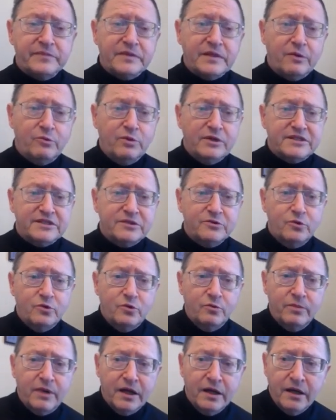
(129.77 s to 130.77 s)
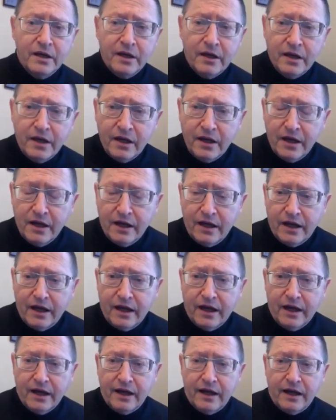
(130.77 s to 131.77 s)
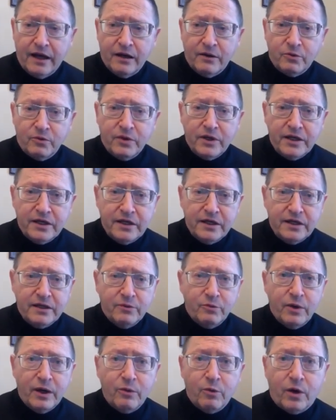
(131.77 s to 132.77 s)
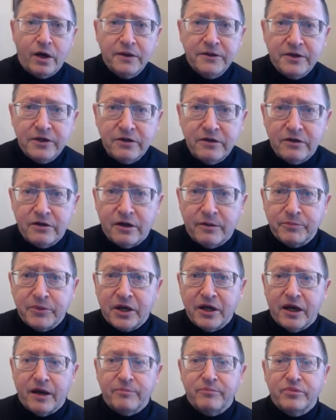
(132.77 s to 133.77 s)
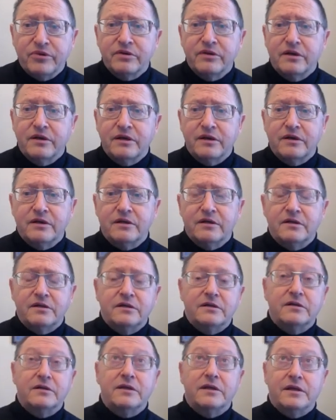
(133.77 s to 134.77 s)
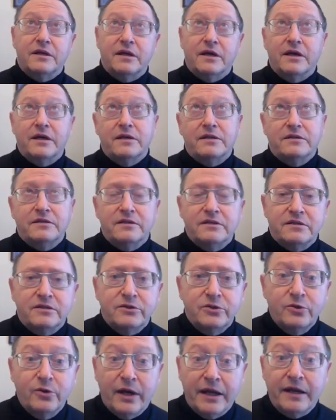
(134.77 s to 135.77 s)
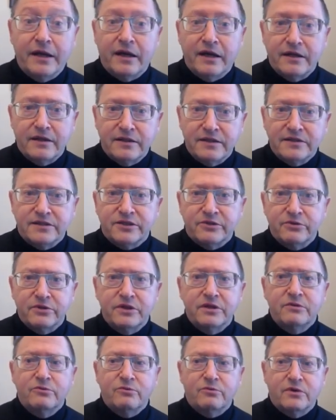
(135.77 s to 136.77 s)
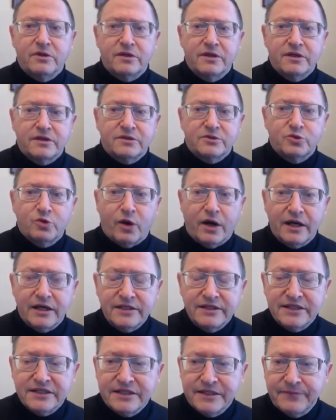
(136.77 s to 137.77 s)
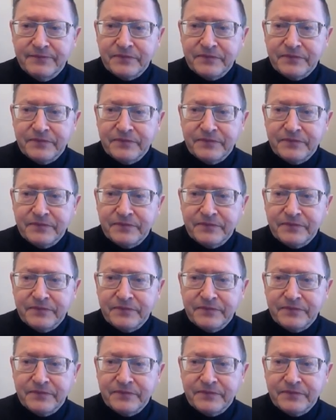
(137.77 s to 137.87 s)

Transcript: with whom we won the Europe Cup in 92 and 93. We won it twice.